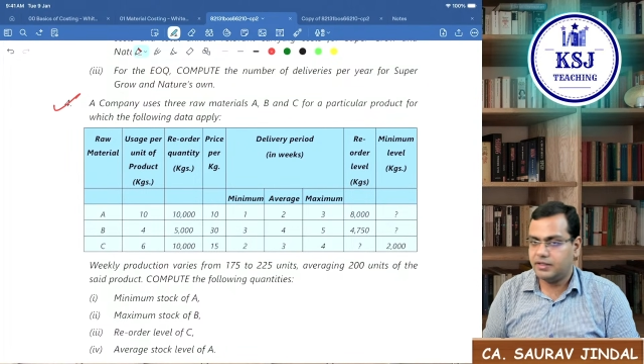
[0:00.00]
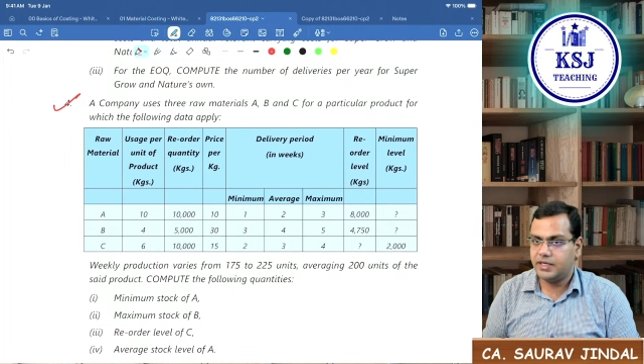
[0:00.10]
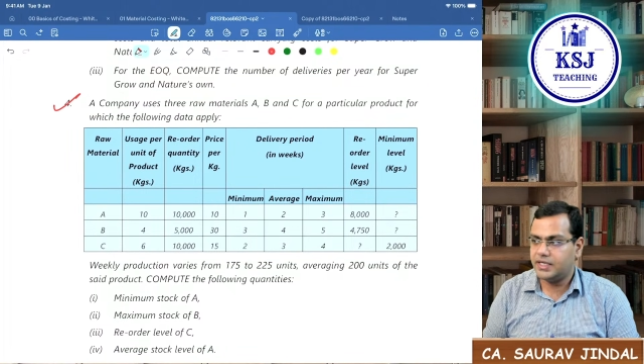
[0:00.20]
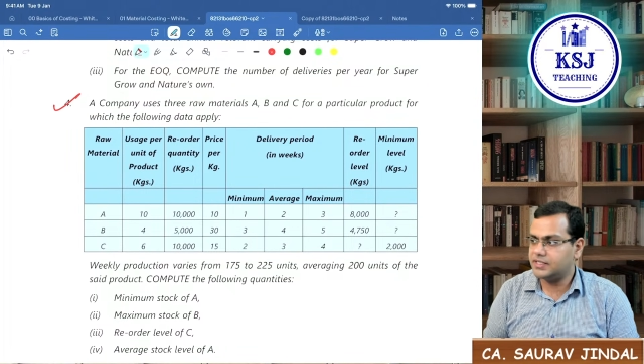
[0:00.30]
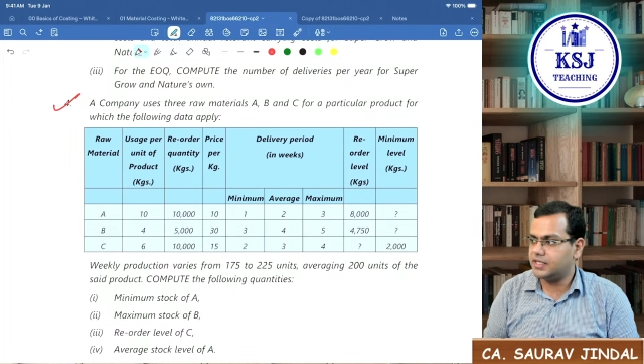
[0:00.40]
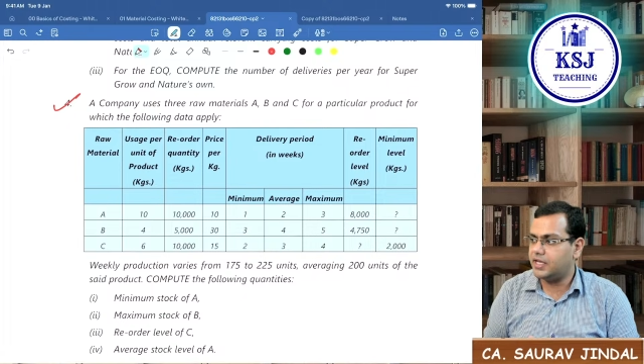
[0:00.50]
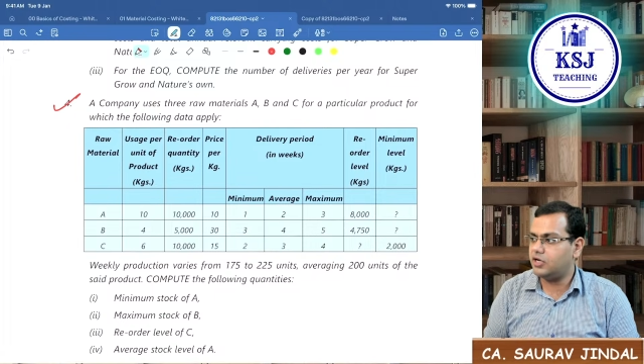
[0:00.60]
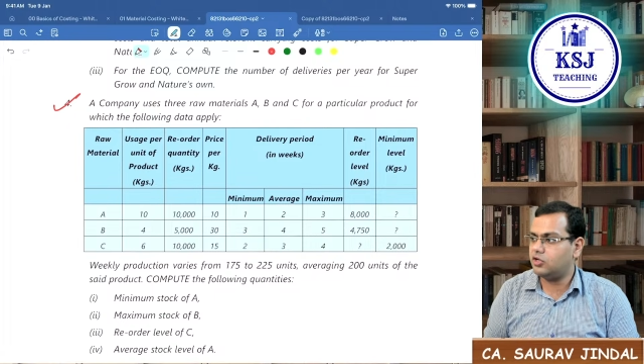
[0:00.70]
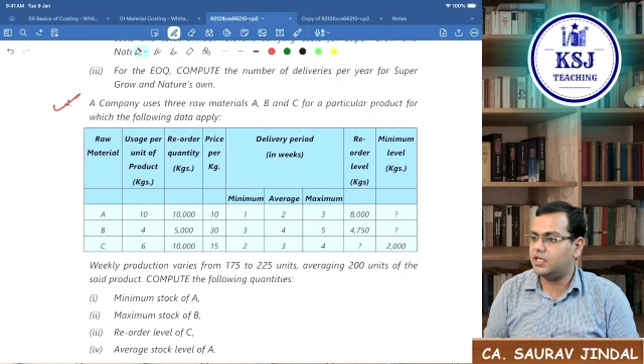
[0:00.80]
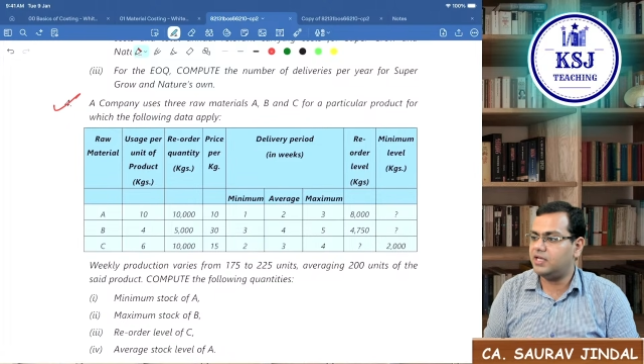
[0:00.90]
It is again
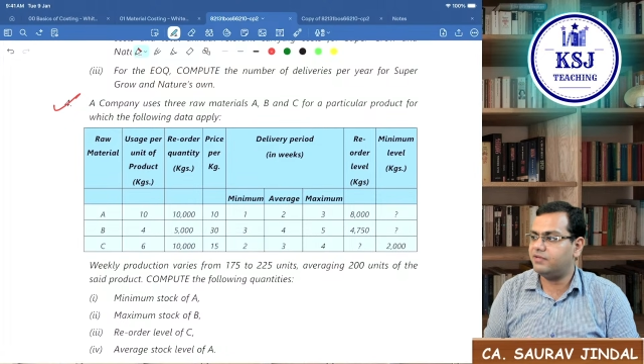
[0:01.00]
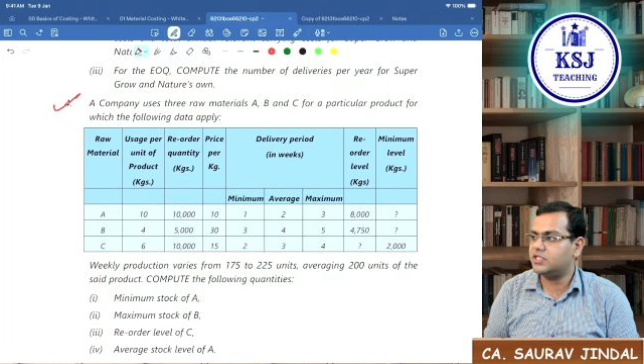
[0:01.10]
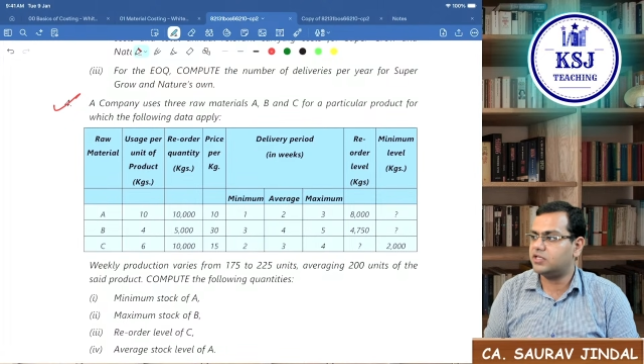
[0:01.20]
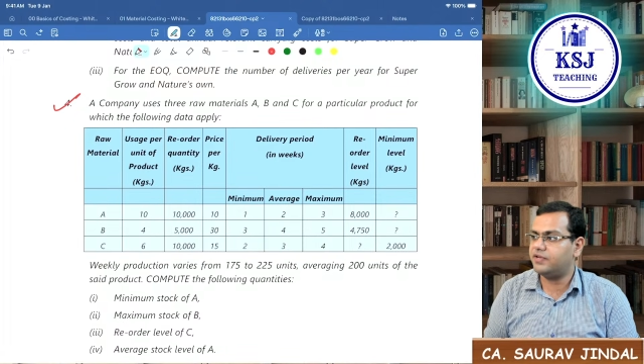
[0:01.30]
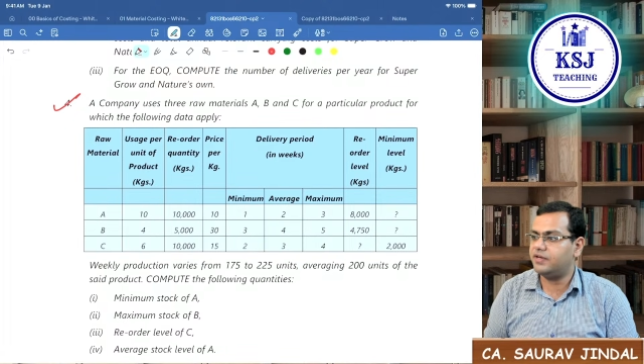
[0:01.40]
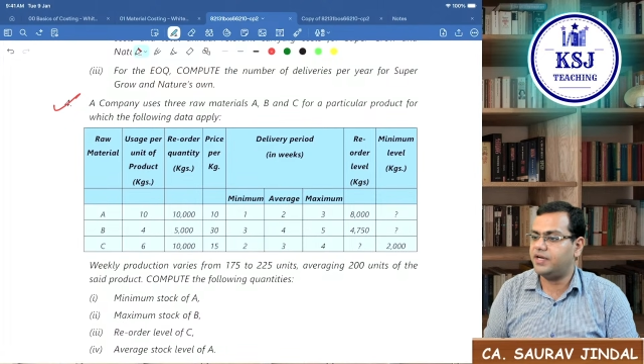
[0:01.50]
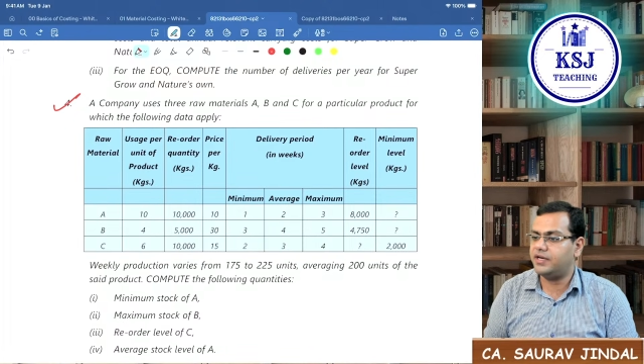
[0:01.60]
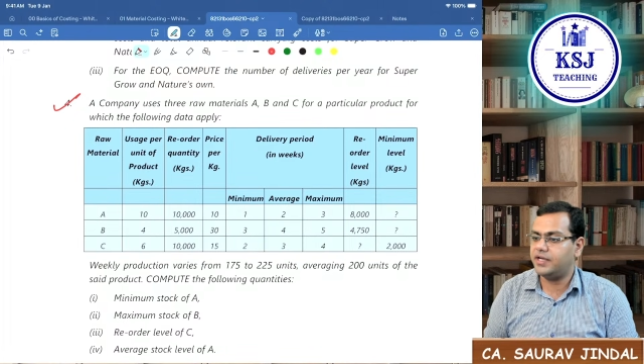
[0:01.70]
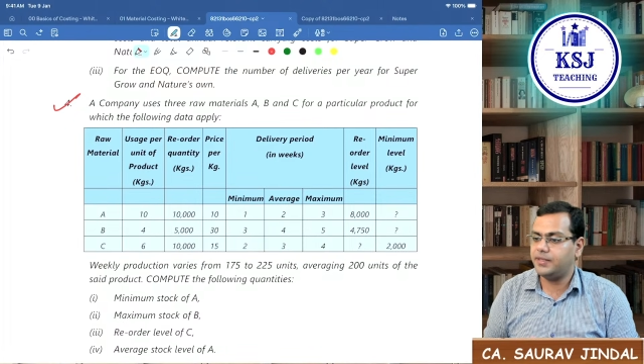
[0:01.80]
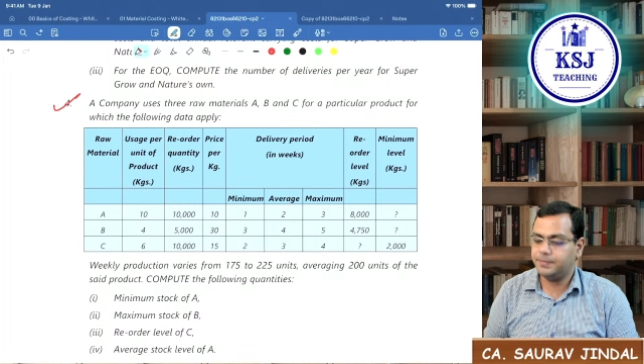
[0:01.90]
on the levels of inventory.